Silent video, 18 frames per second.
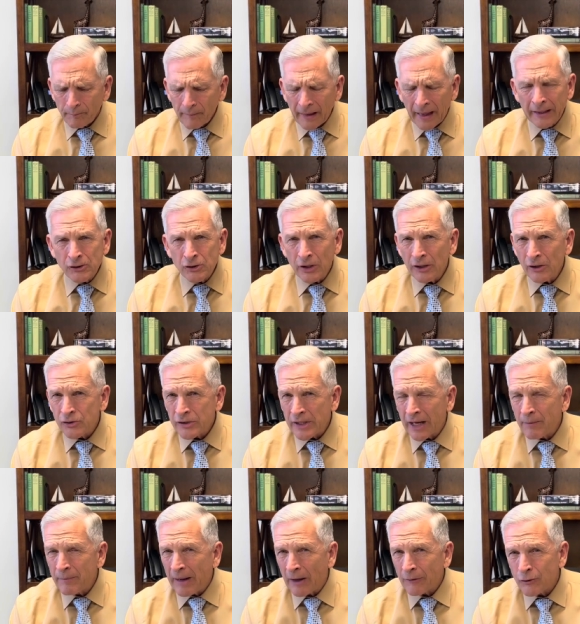And Jesus said
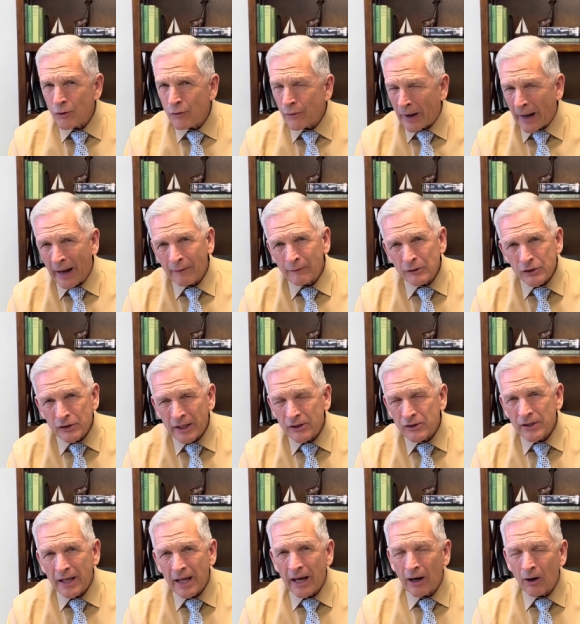in Matthew 5 and 6
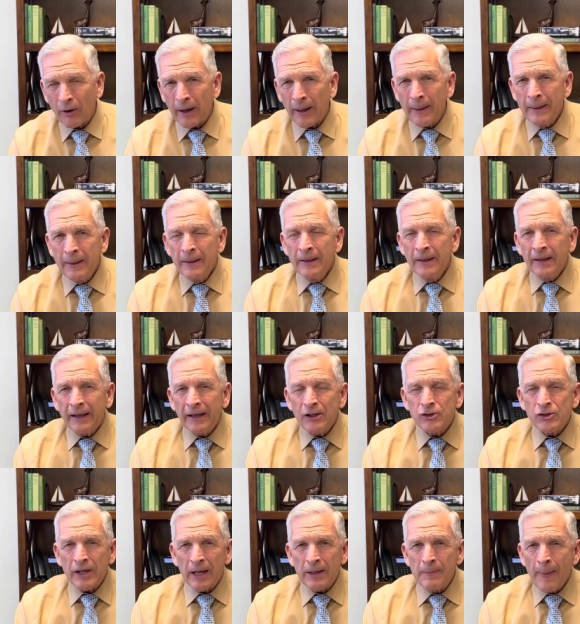in that area, he
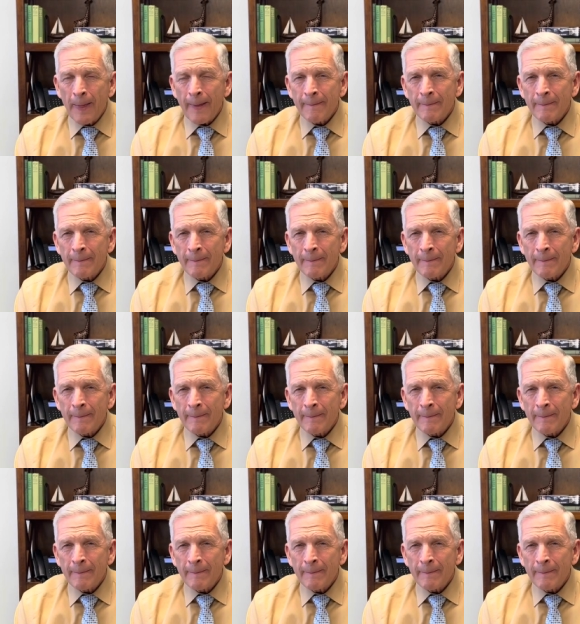said,